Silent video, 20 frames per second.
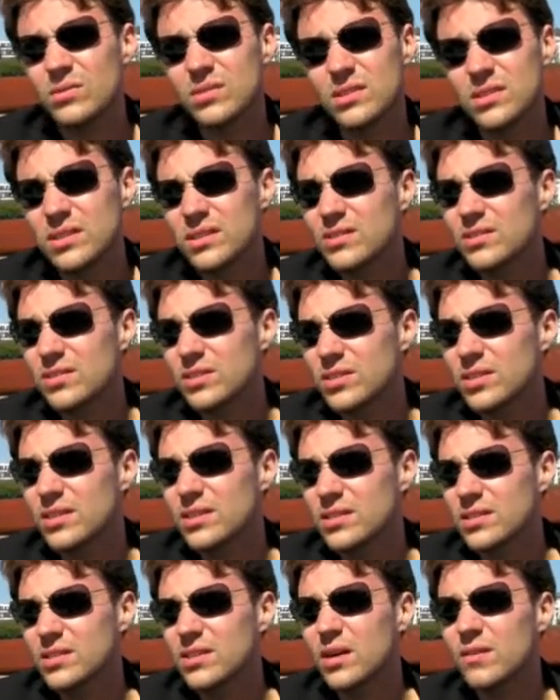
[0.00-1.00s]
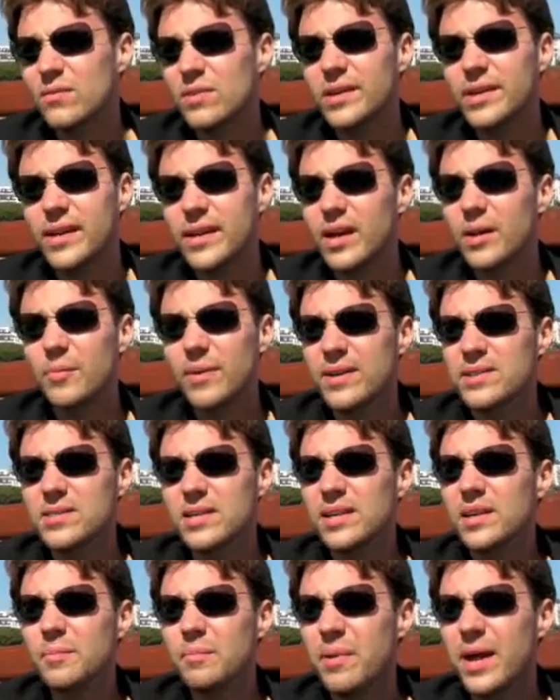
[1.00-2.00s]
an interesting discovery, and I
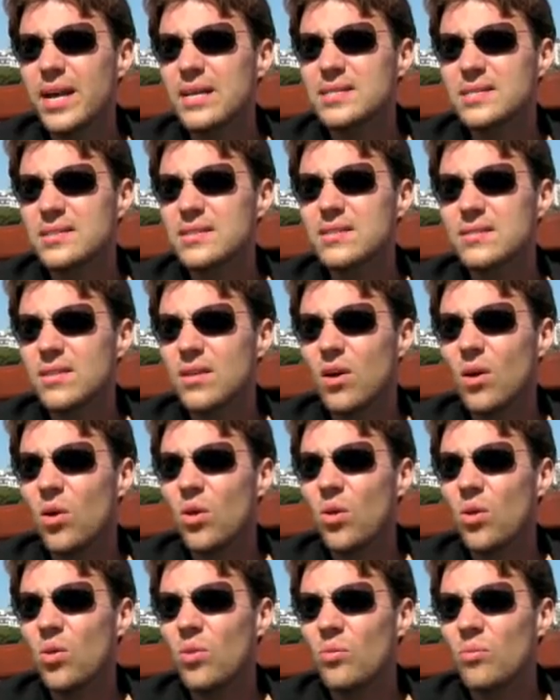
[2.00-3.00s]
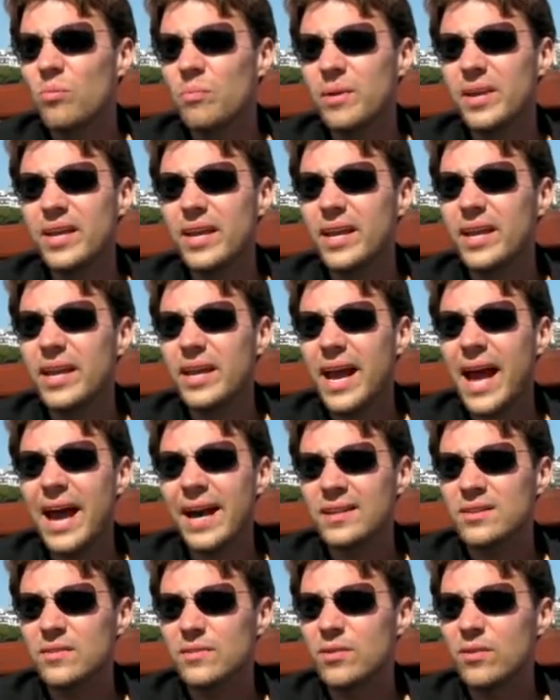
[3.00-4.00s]
basically based the whole beginning
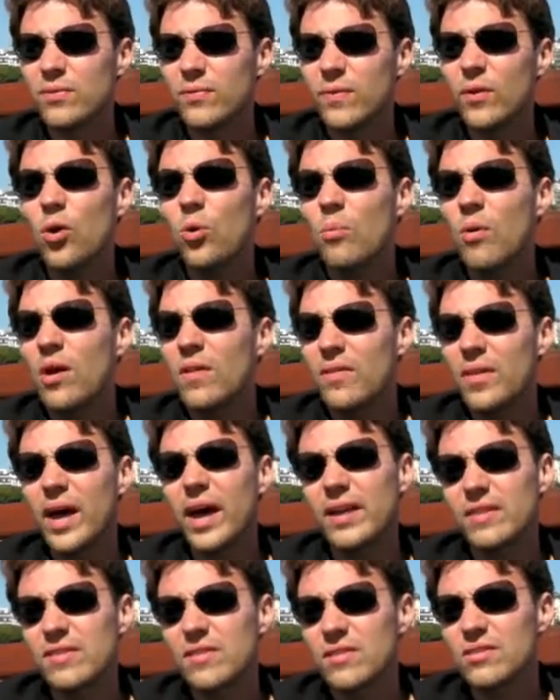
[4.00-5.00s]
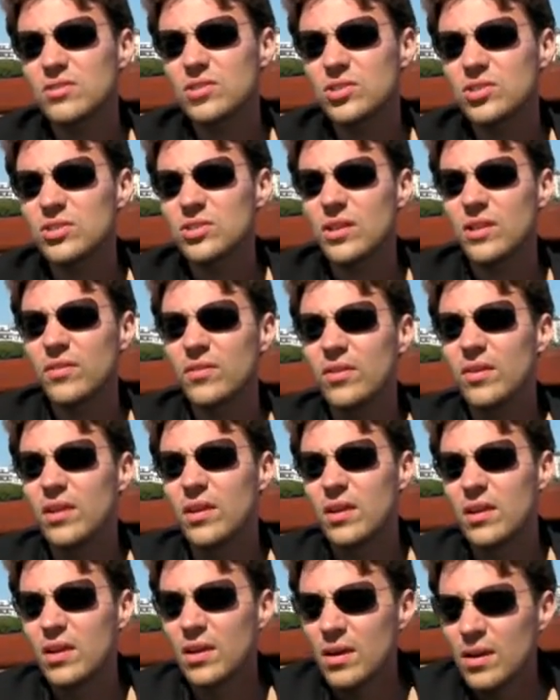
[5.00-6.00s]
act of the film on that, on just
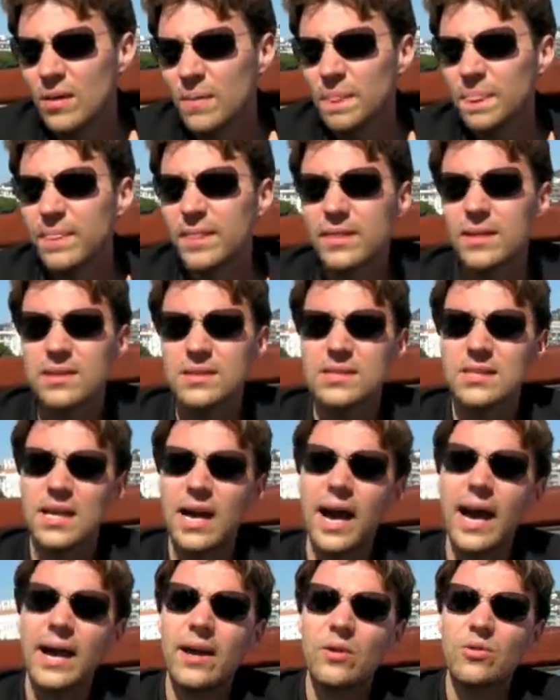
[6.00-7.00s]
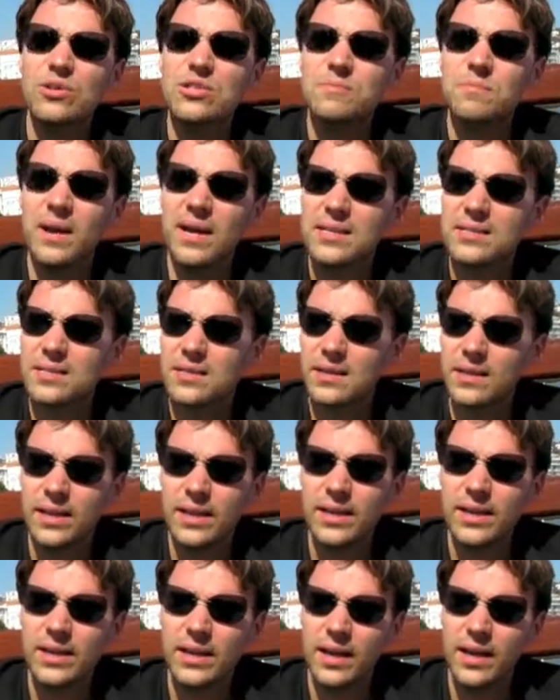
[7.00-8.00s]
this guy who is
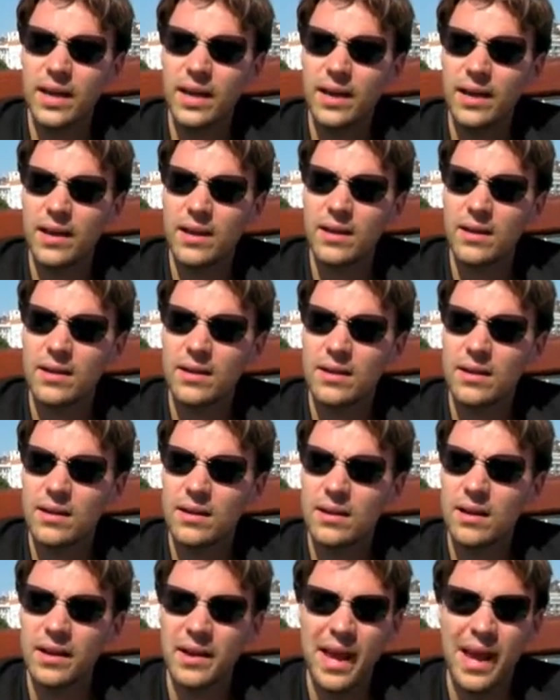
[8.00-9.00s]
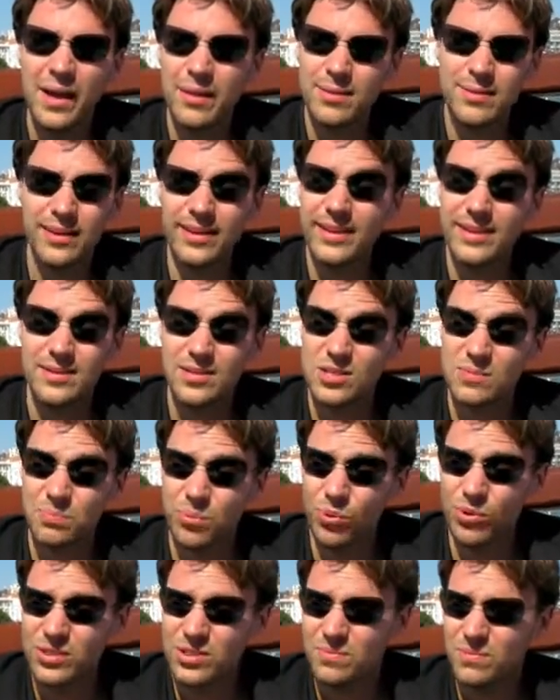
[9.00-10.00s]
basically an athlete, a
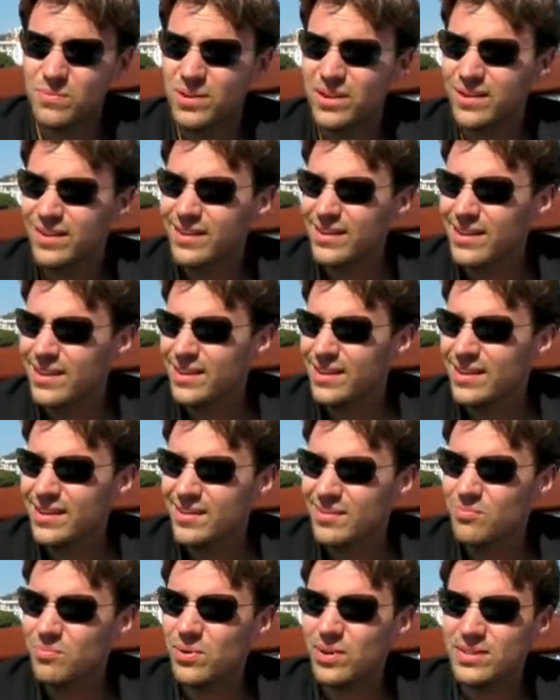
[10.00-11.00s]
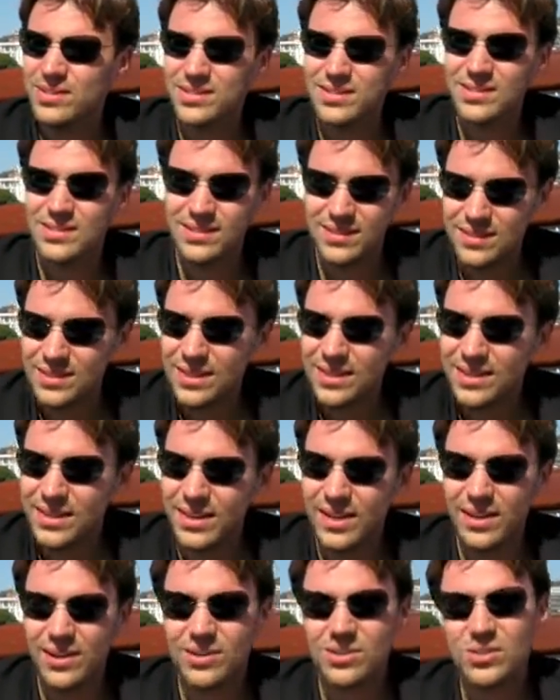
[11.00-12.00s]
sportsman, but in
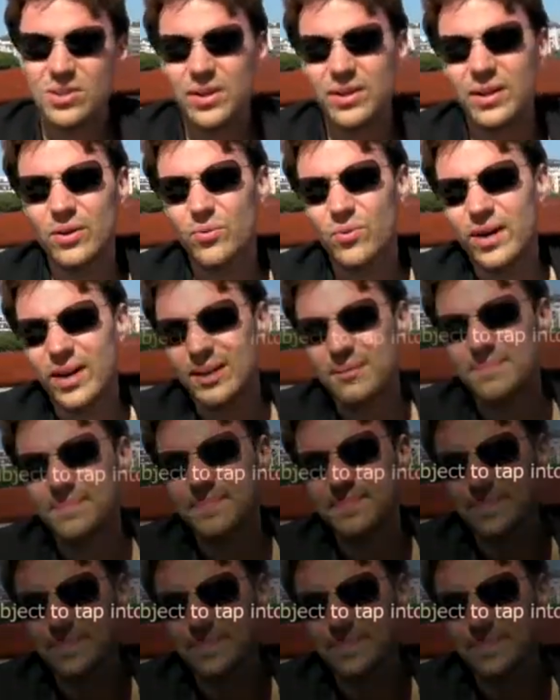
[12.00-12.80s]
an electronic way.